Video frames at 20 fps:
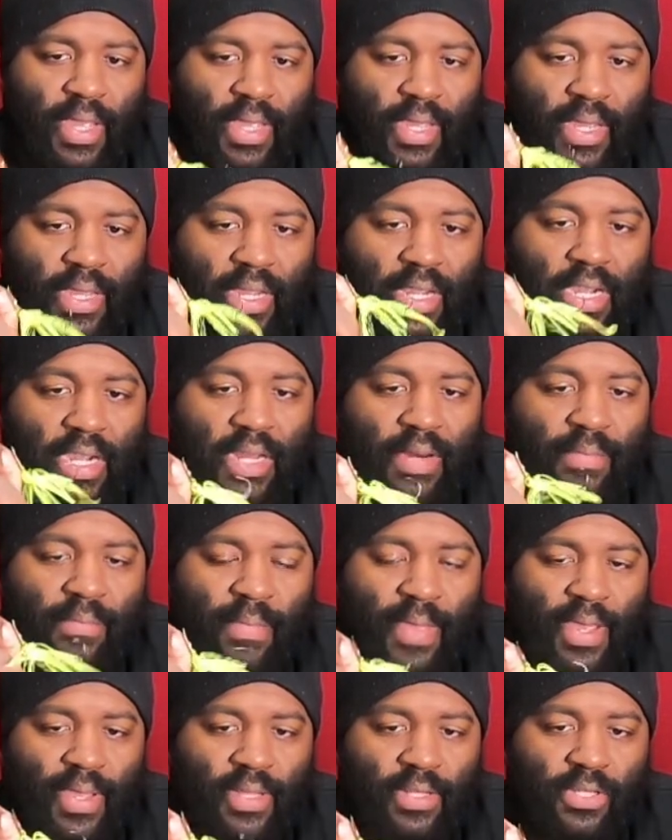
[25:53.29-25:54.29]
he couldn't
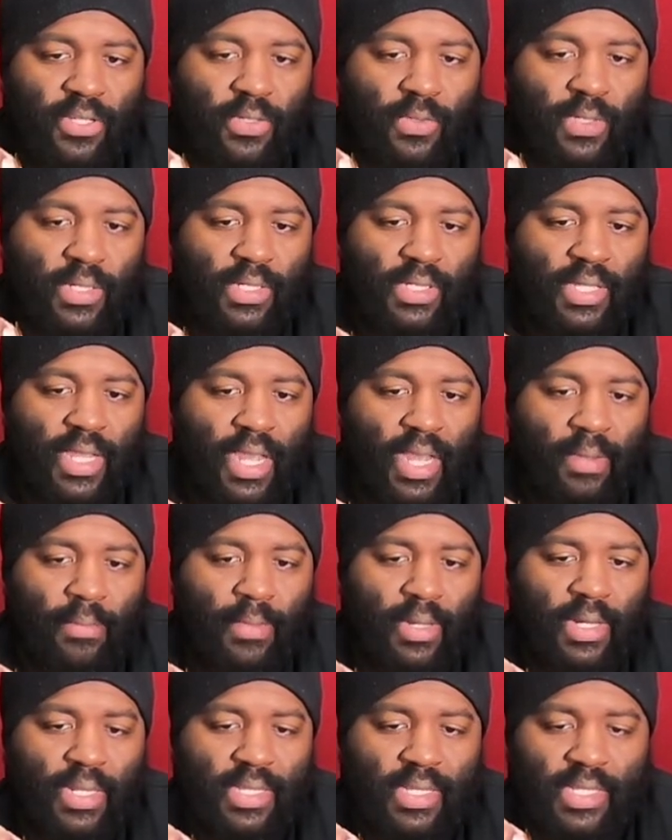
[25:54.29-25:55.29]
make it to it in time.
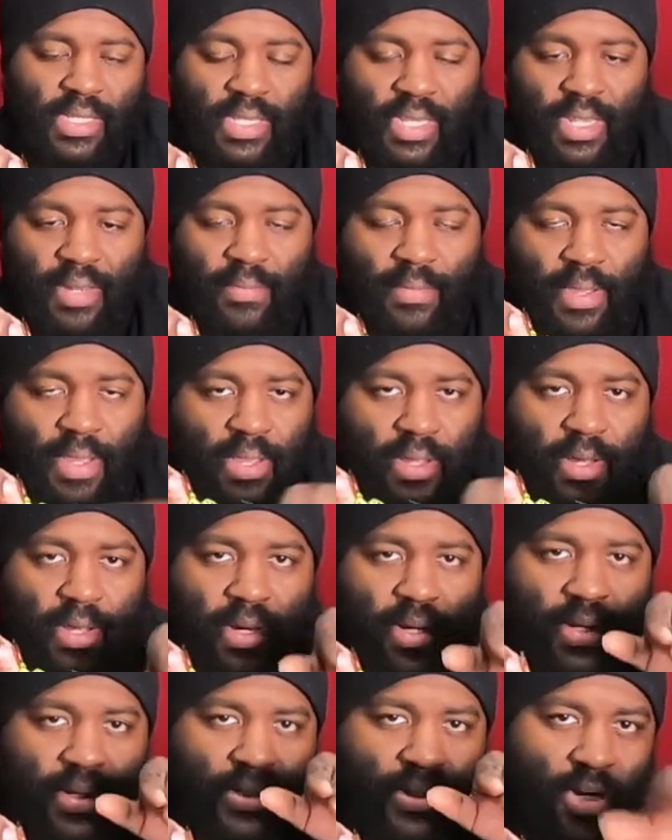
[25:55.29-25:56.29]
And he seen me and
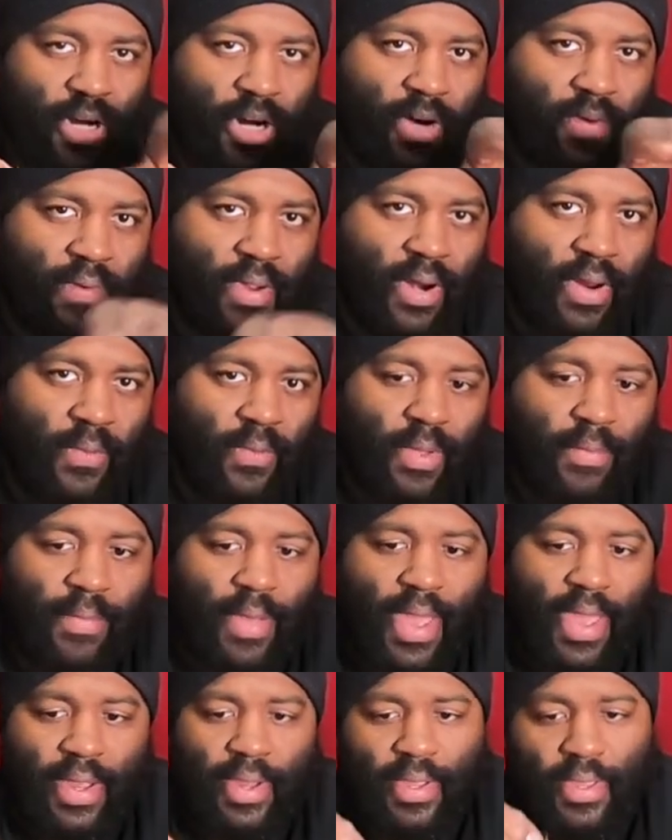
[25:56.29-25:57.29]
he turned around and went
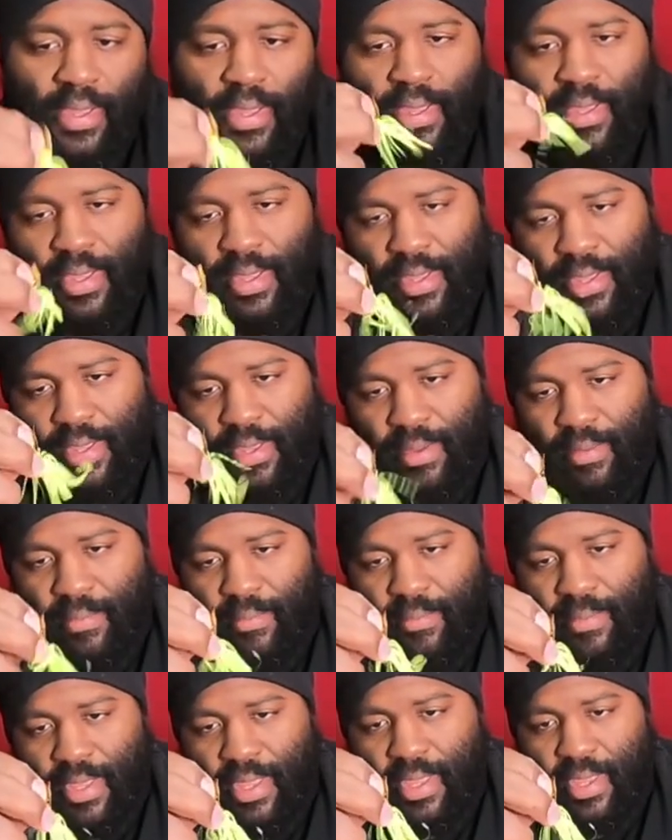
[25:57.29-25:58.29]
back.
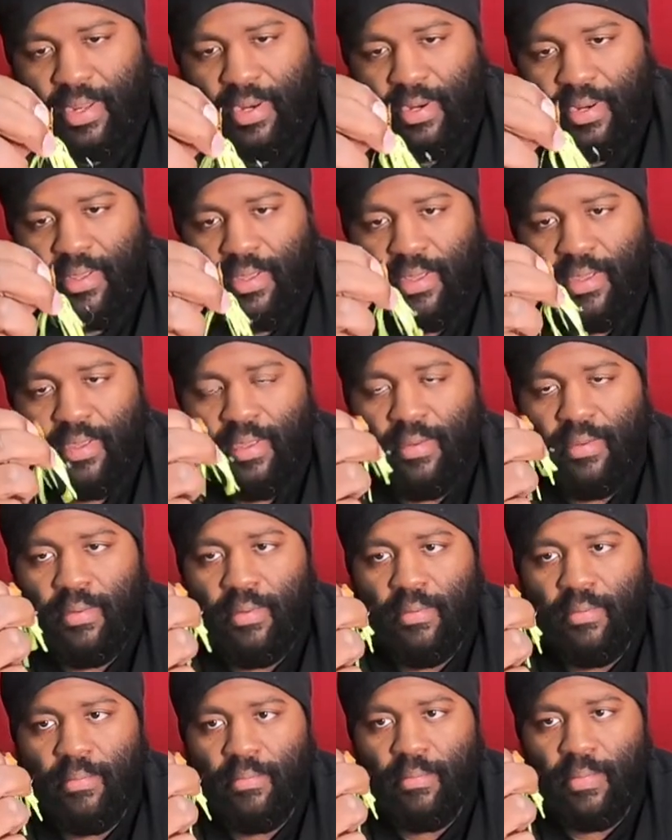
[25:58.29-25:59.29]
And
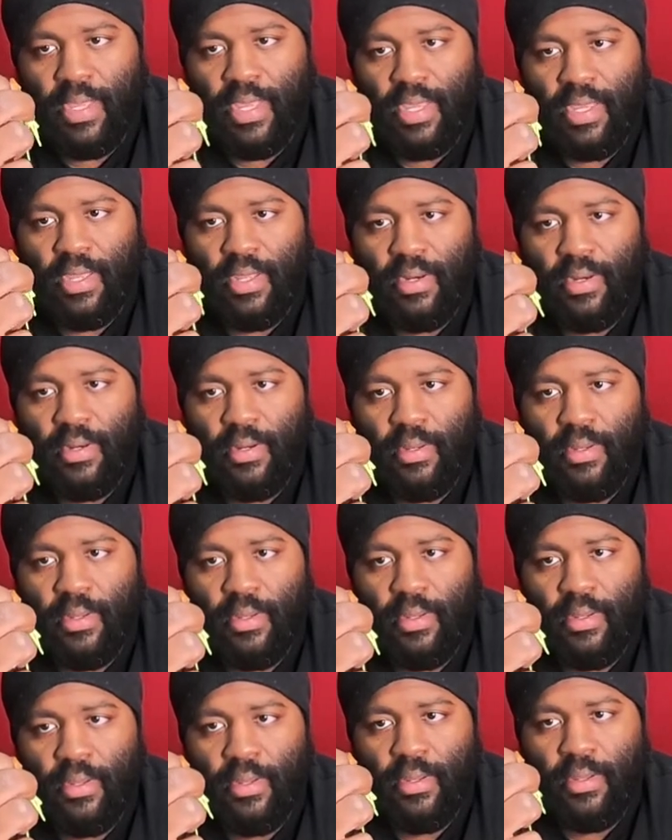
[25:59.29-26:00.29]
man,
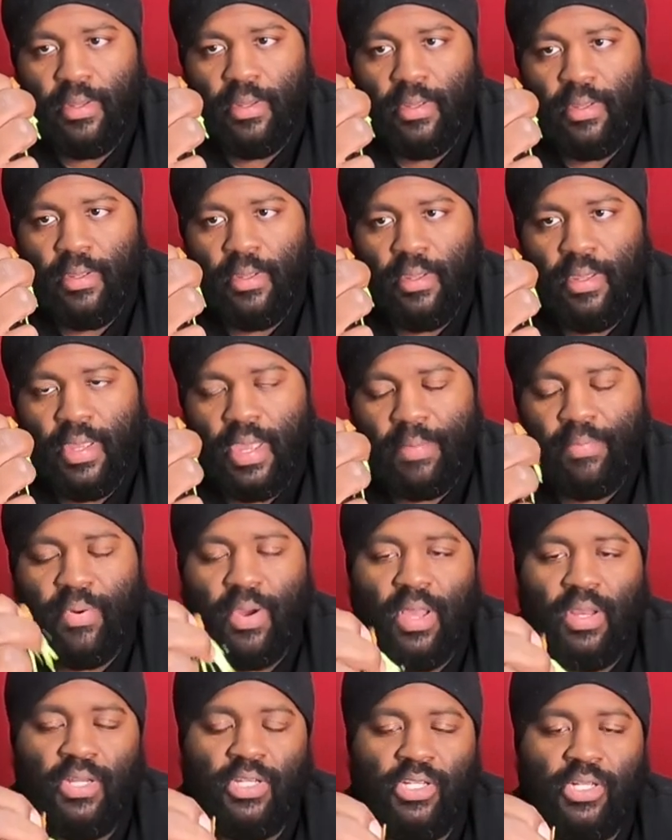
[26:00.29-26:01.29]
I
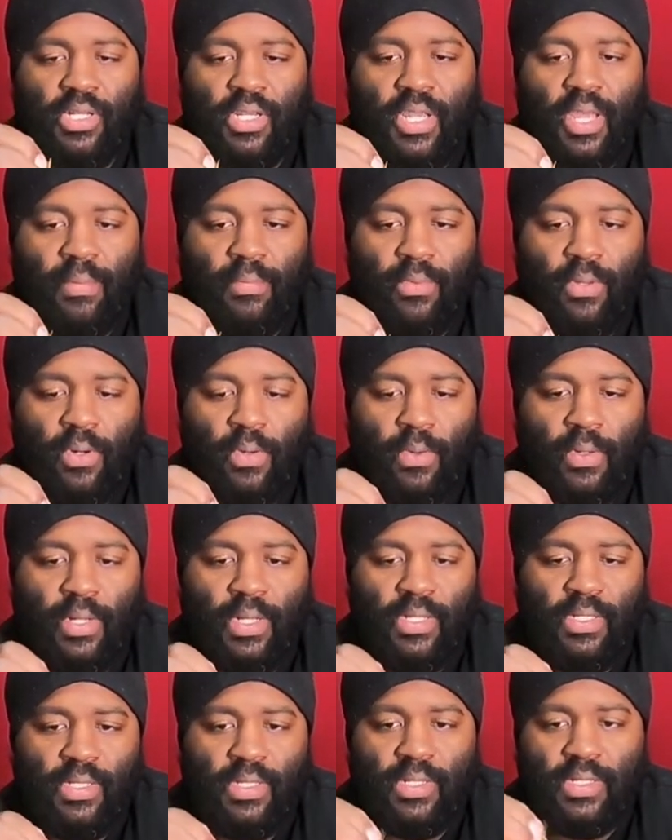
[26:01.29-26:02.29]
probably should have kept throwing
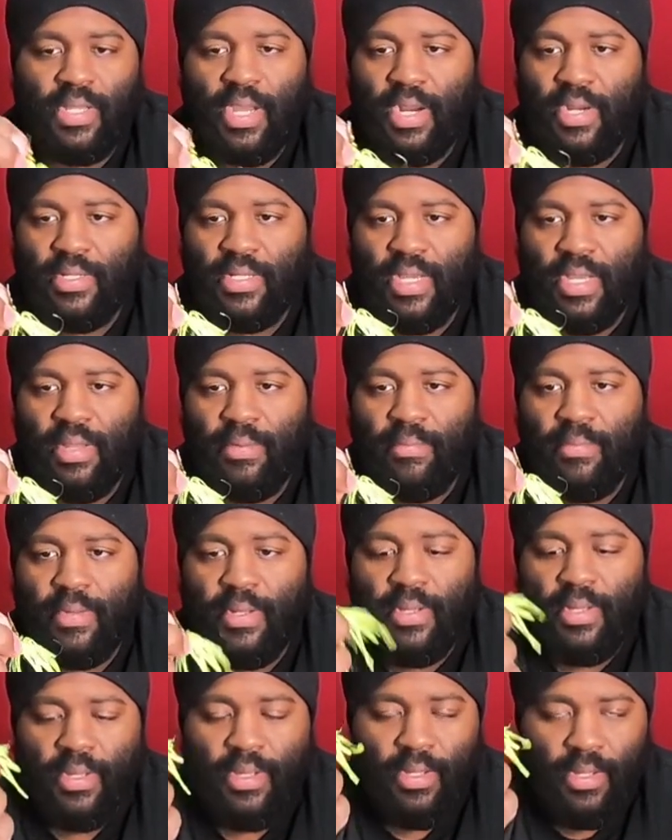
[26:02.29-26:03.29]
this the entire time.
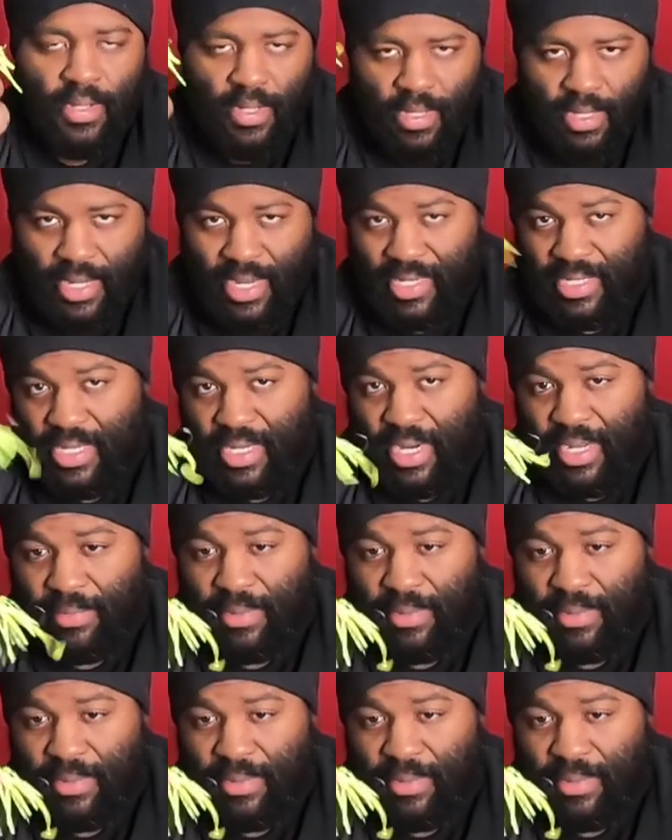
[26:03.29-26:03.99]
That's an